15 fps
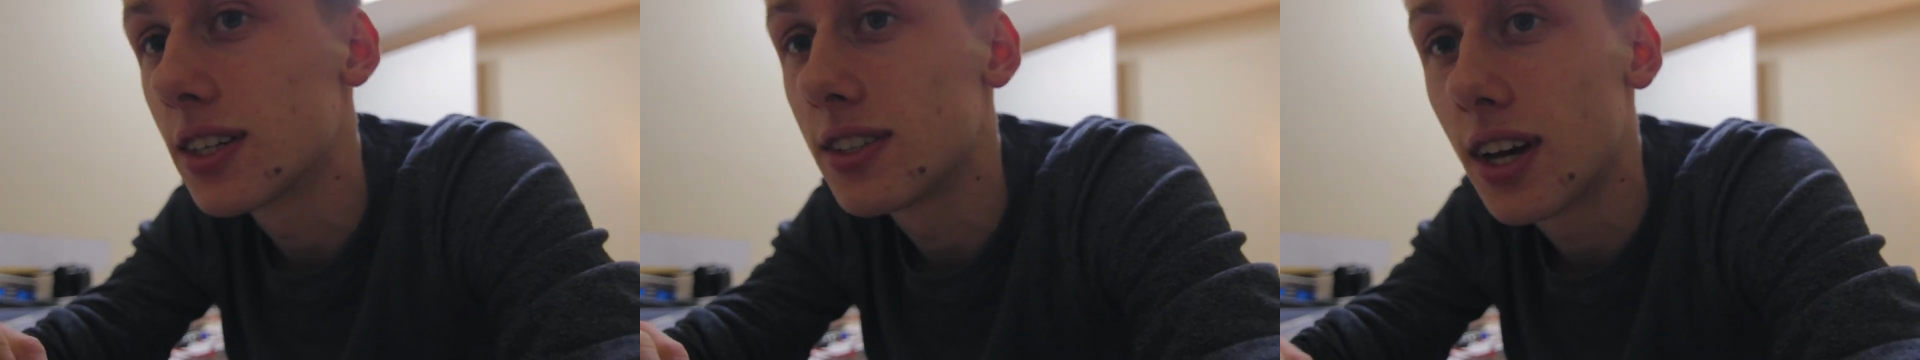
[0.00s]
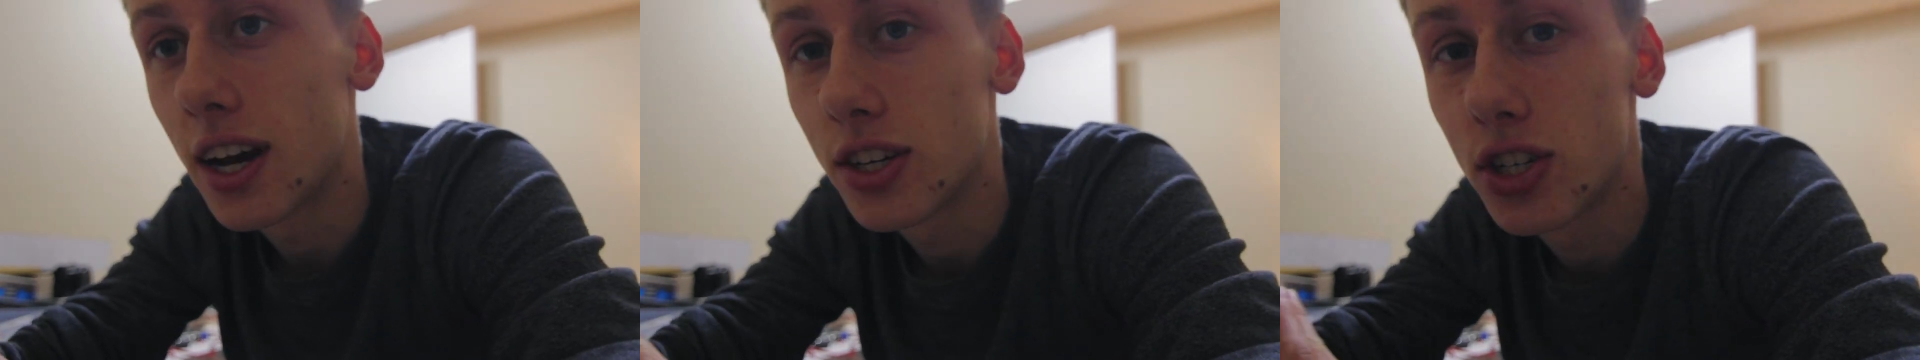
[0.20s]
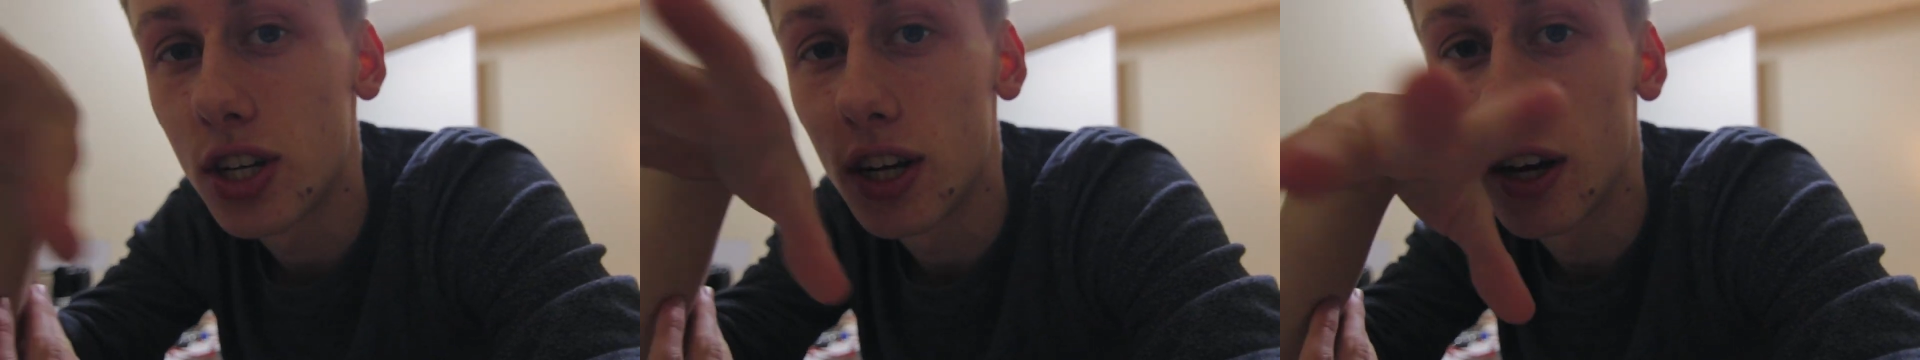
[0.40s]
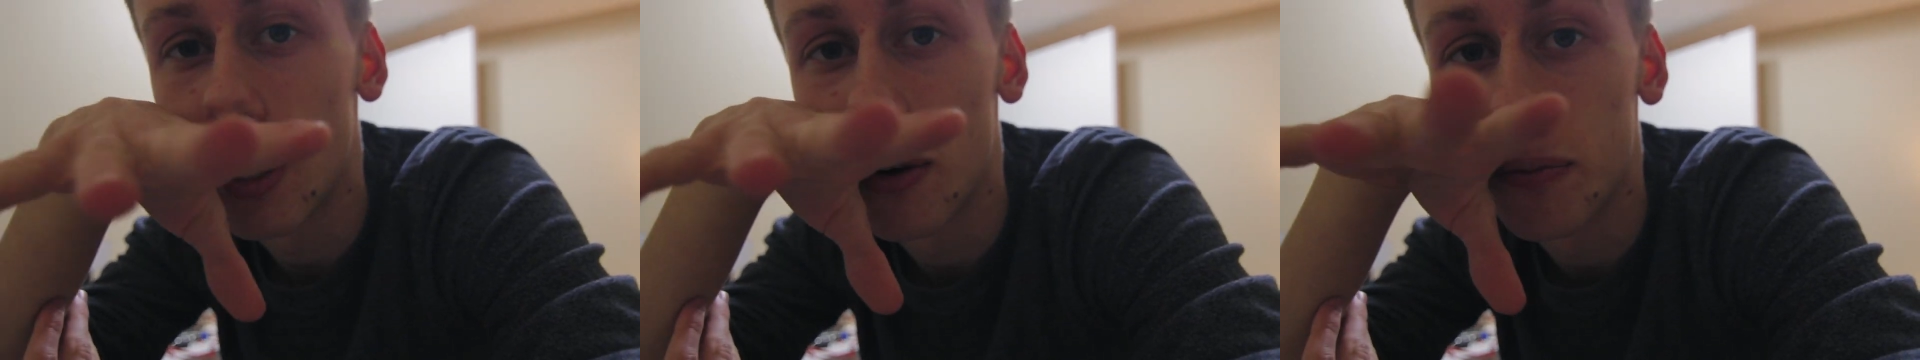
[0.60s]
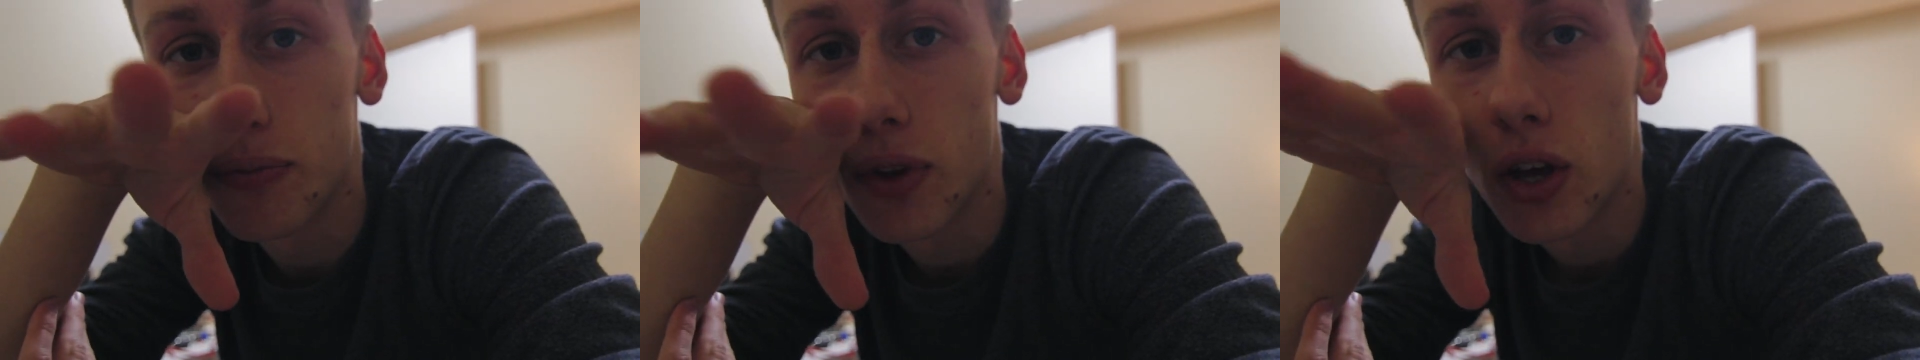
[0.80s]
that's actually
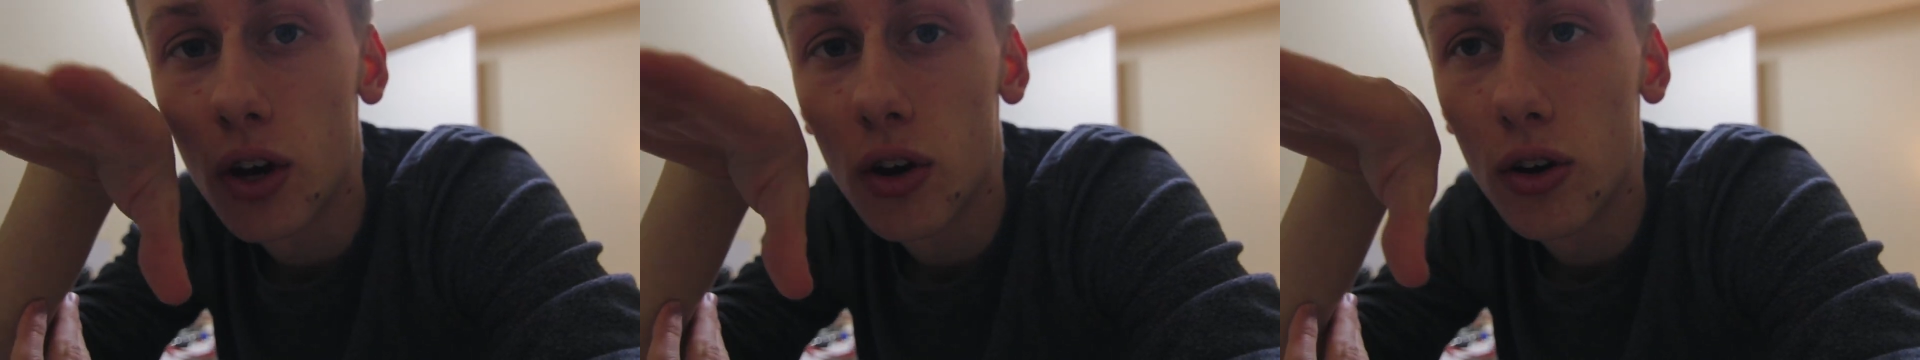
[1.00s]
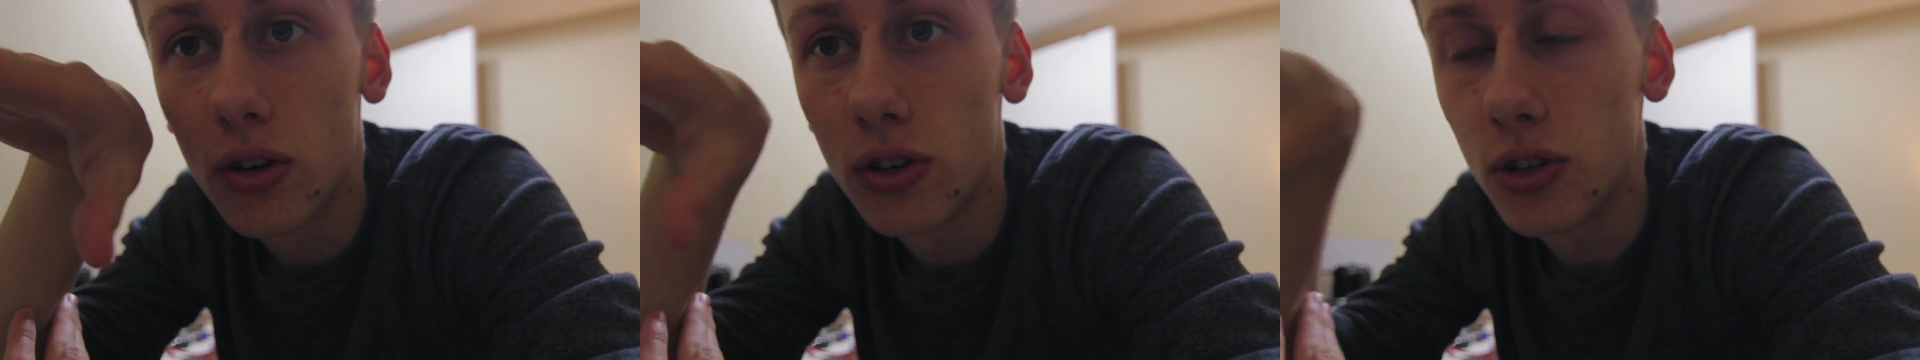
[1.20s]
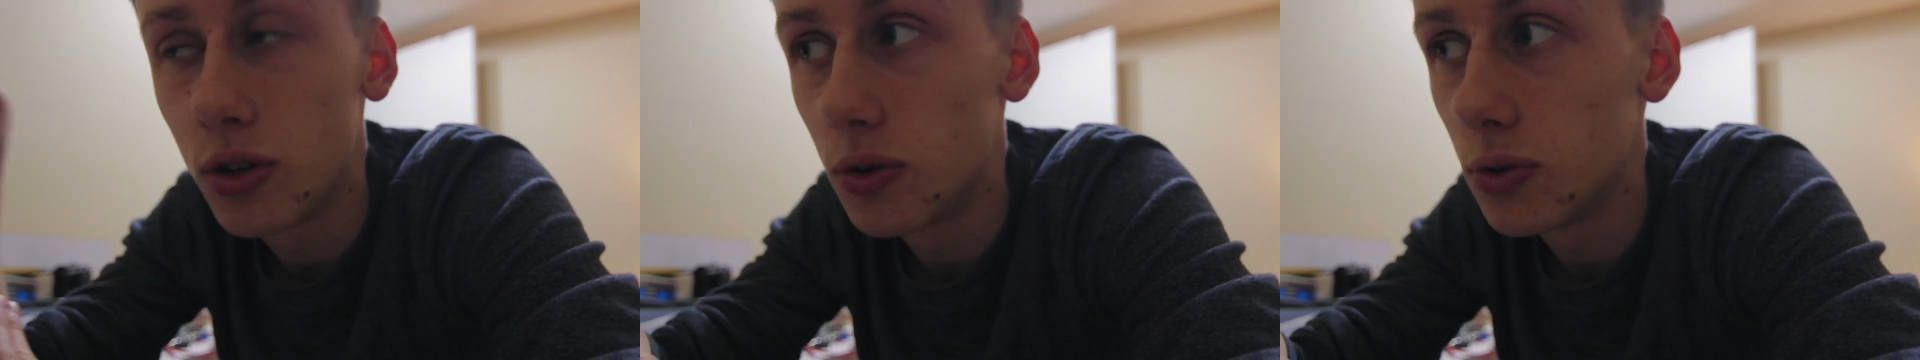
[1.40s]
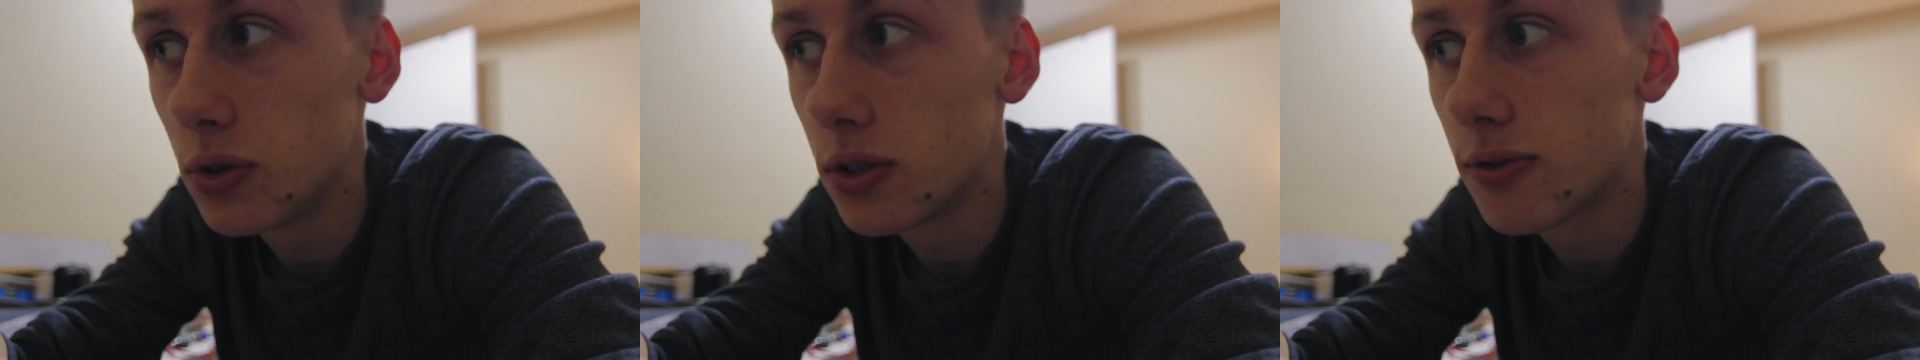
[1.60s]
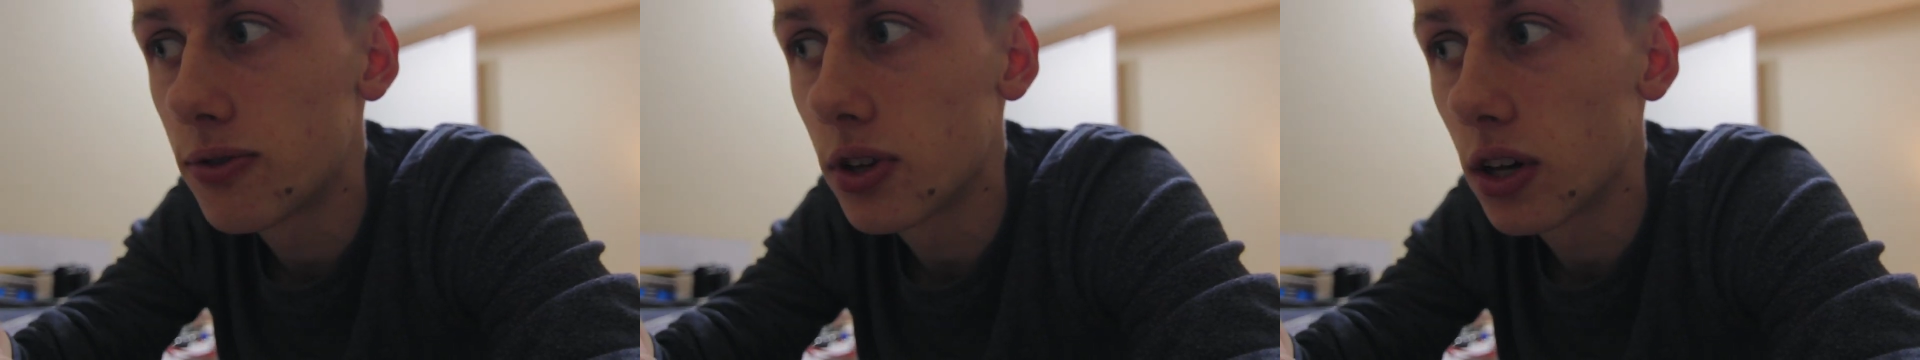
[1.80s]
used for